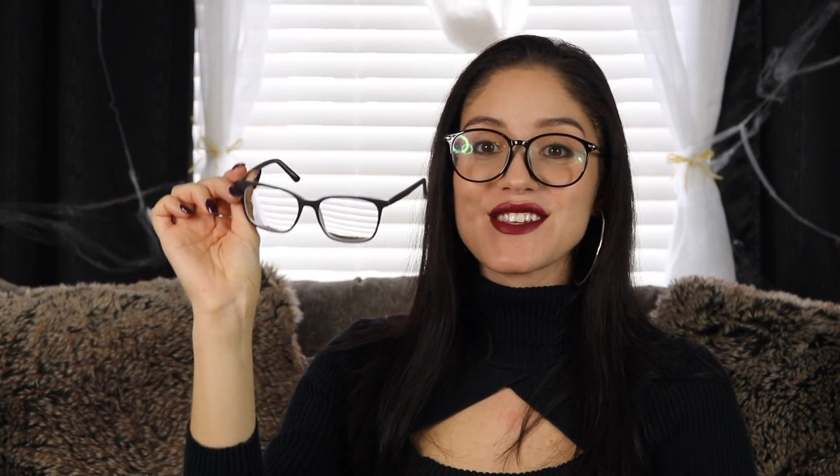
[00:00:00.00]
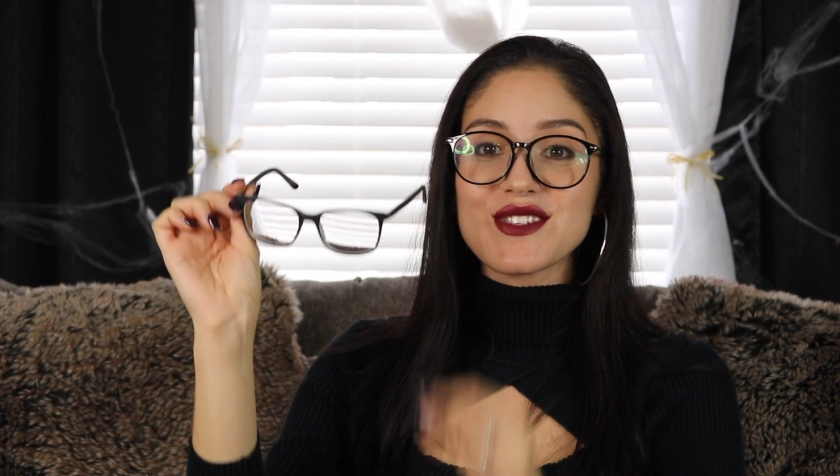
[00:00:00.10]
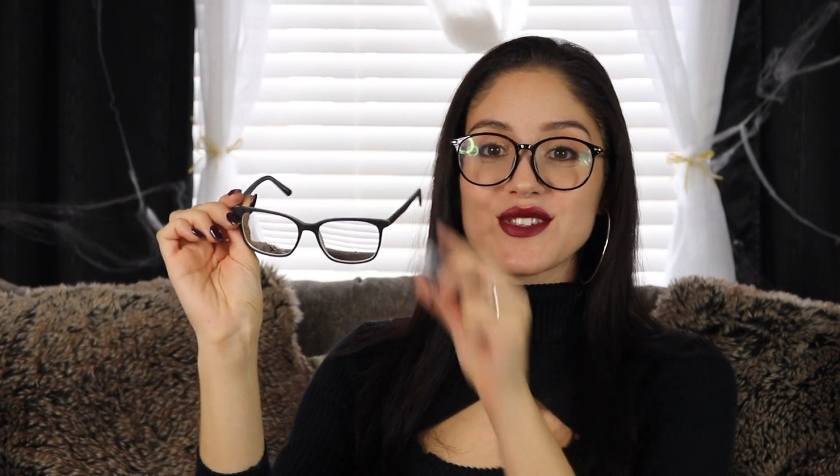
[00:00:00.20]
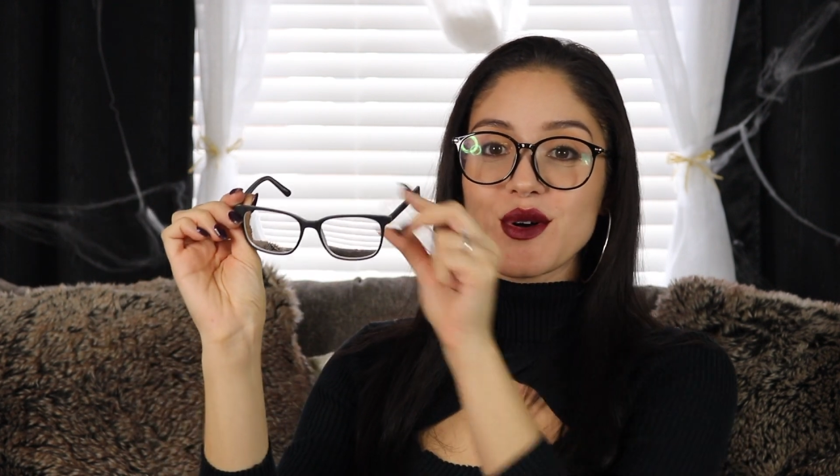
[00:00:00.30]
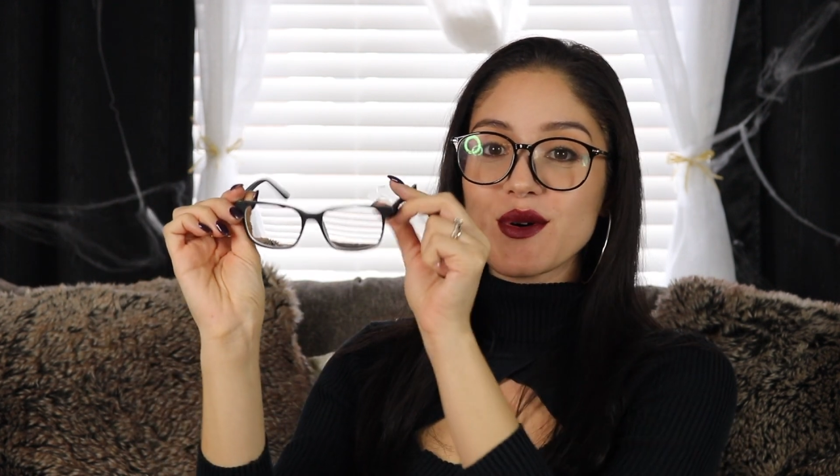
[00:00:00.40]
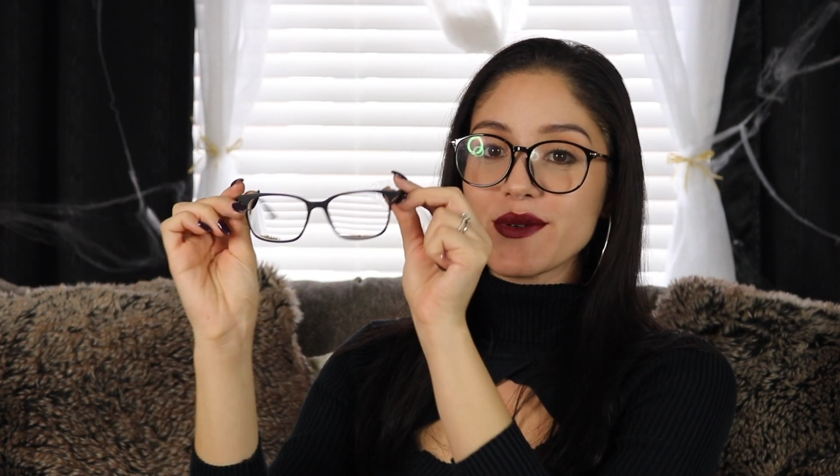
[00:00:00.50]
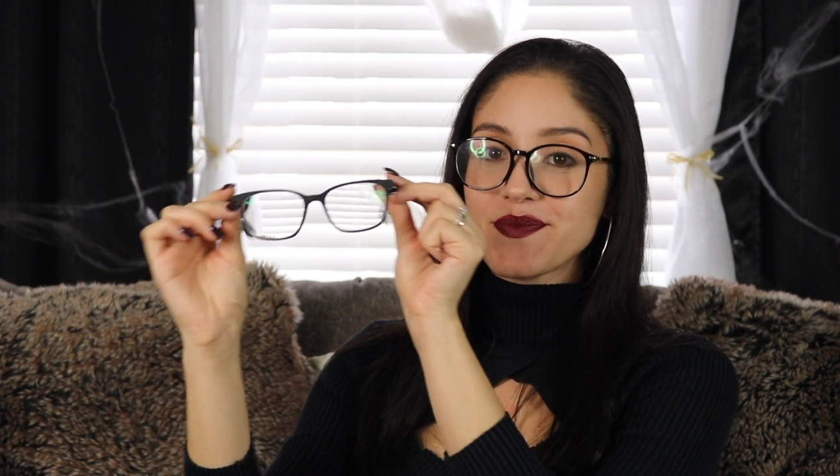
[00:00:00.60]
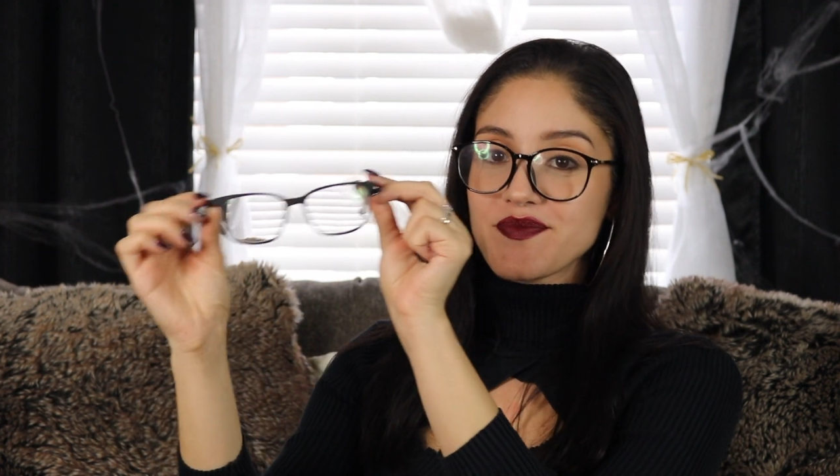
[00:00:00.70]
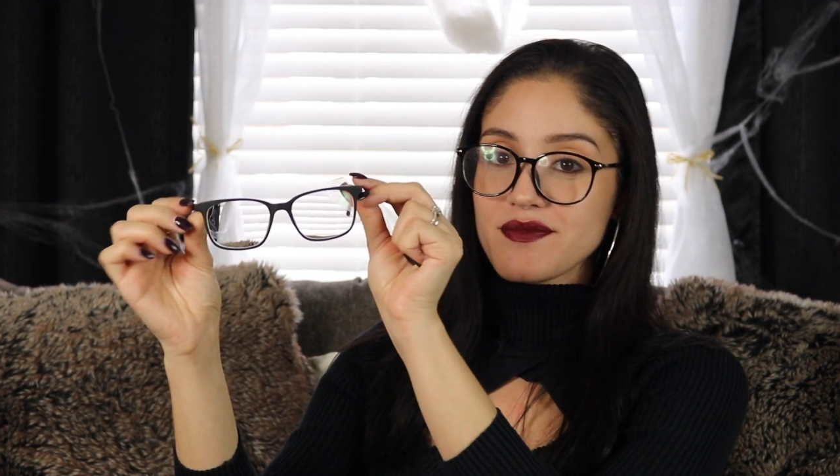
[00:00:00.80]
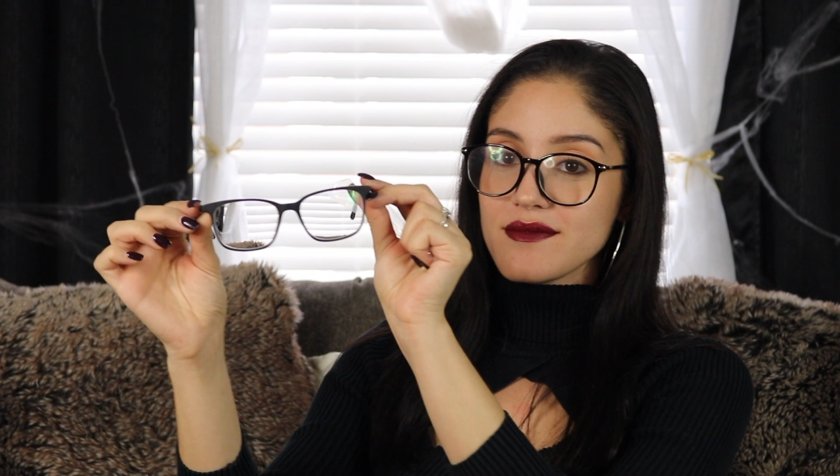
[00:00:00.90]
So
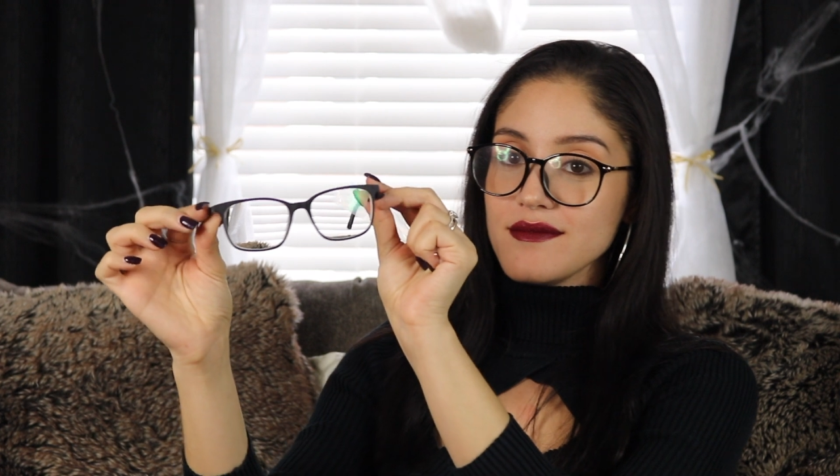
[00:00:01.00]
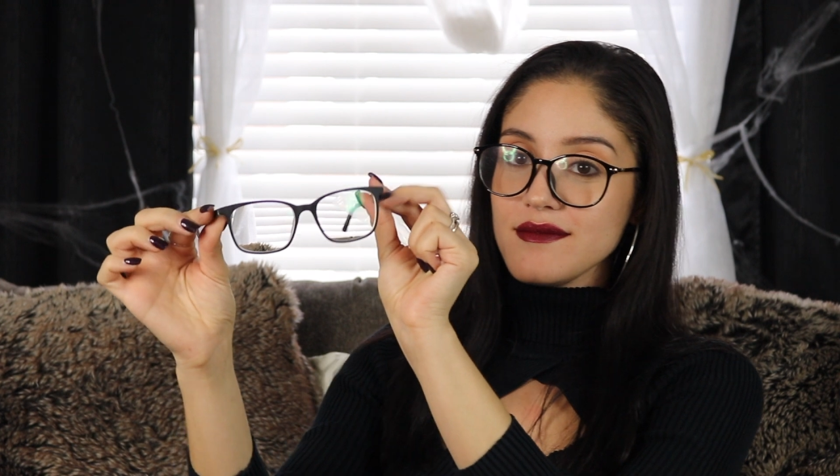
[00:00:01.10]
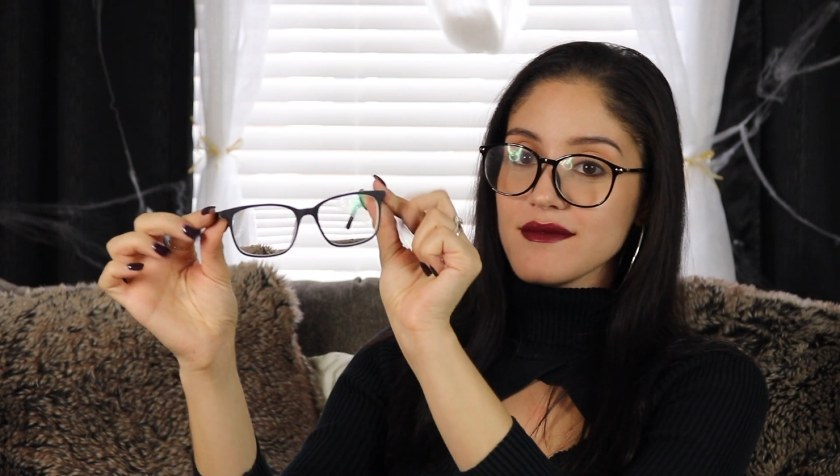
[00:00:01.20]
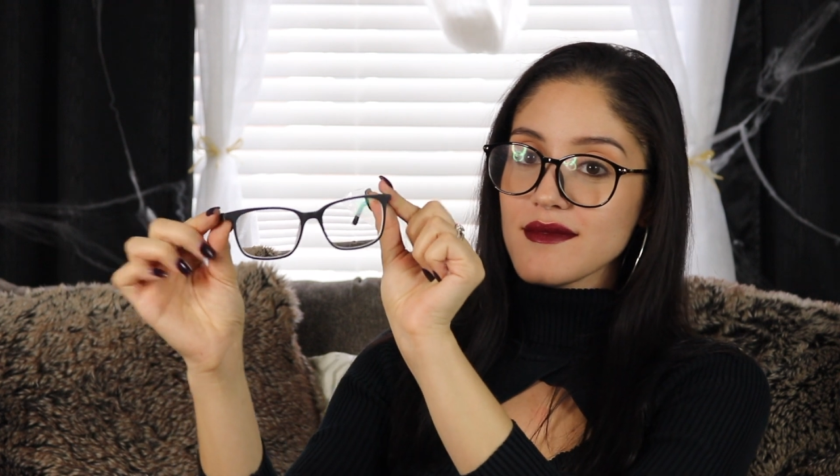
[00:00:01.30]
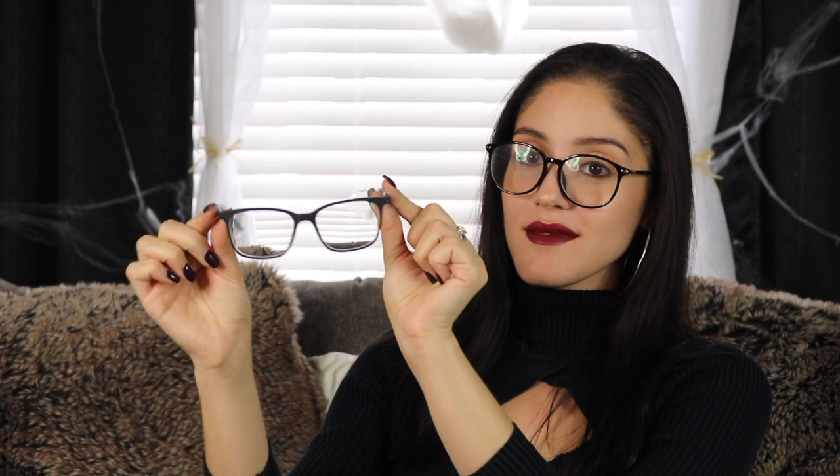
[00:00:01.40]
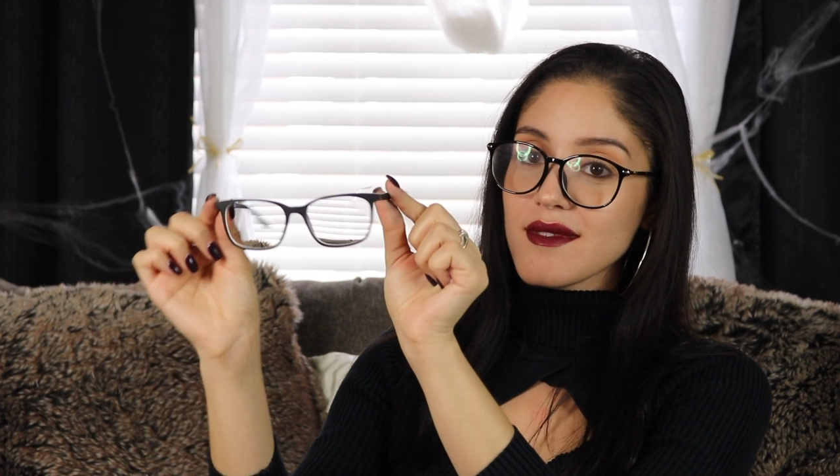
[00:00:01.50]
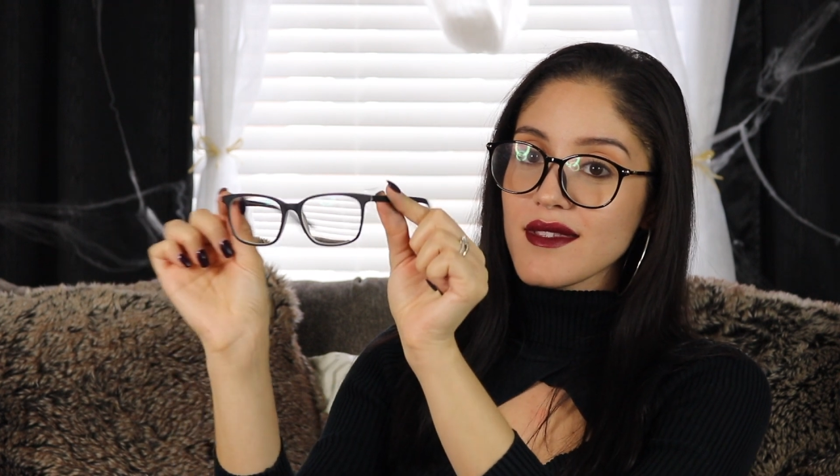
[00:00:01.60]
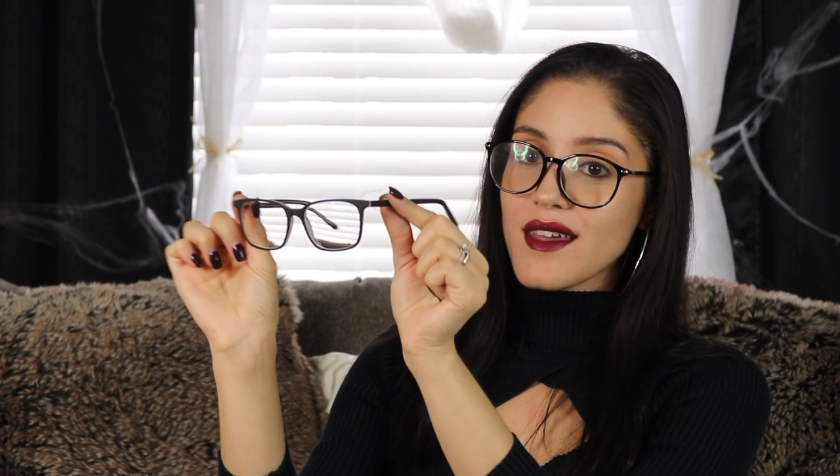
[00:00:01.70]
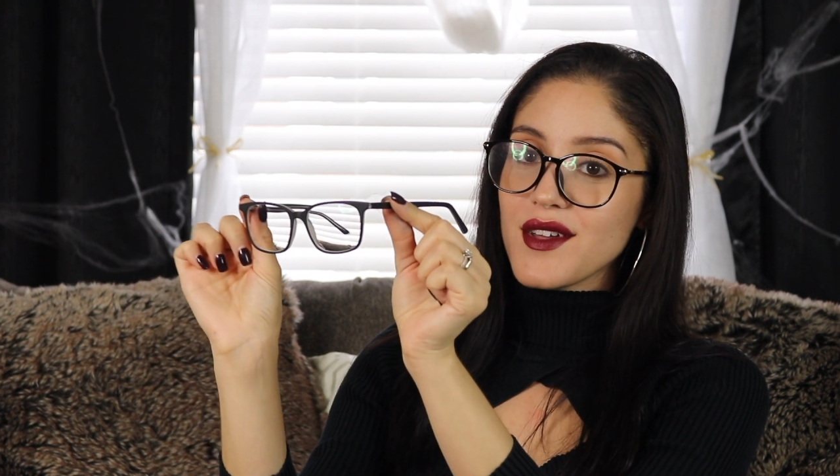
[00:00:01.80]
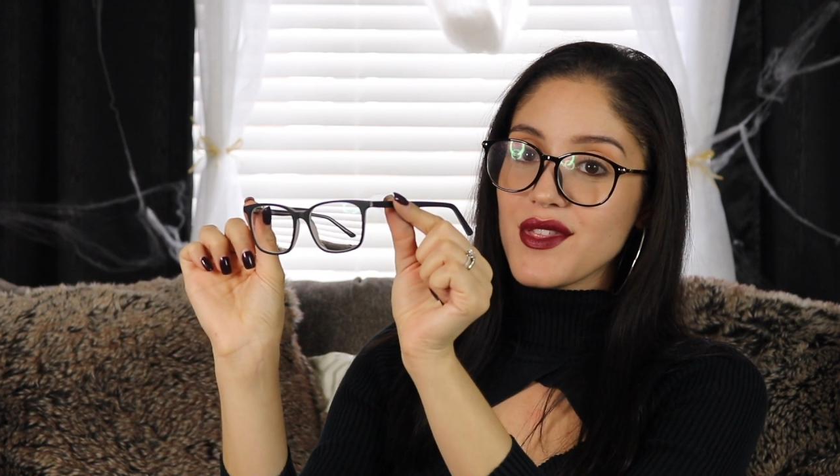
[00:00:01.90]

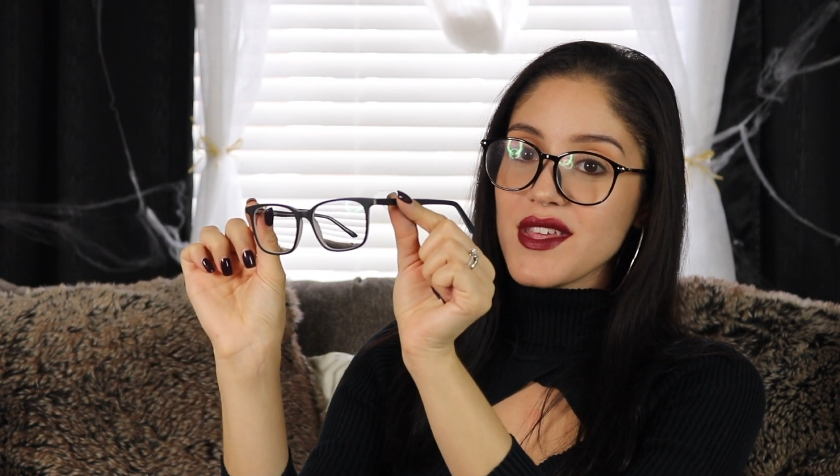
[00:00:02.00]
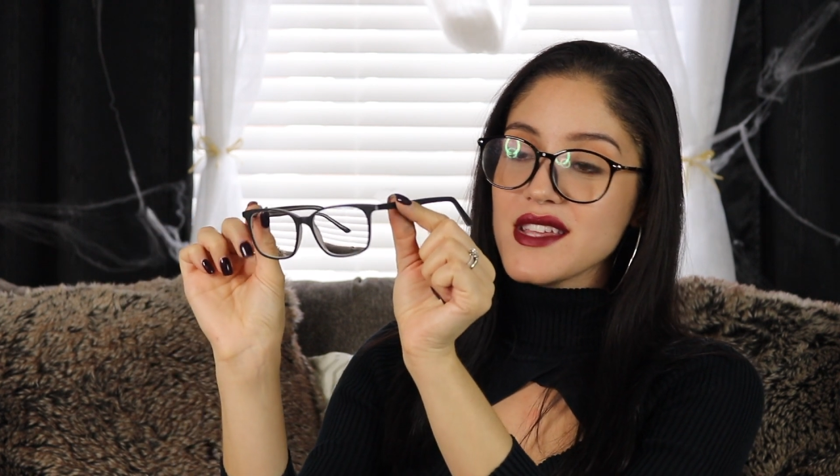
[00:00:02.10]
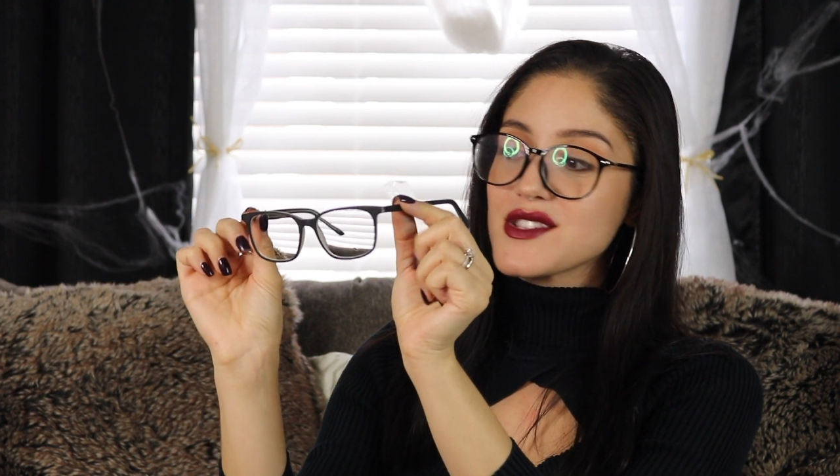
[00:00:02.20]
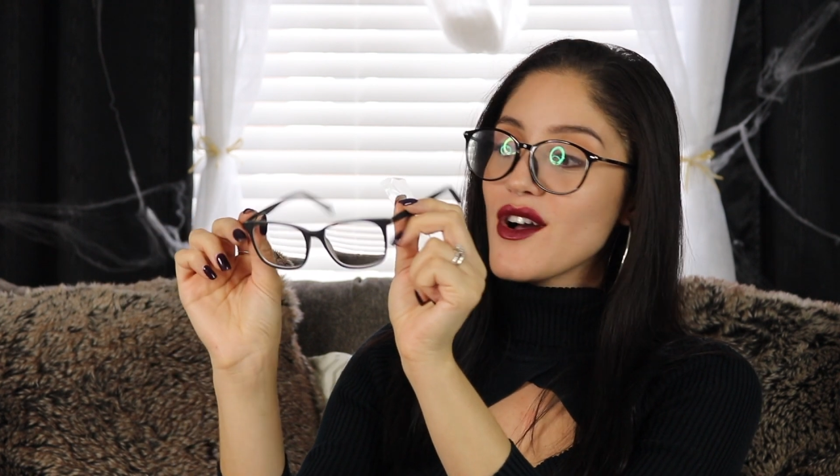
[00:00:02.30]
these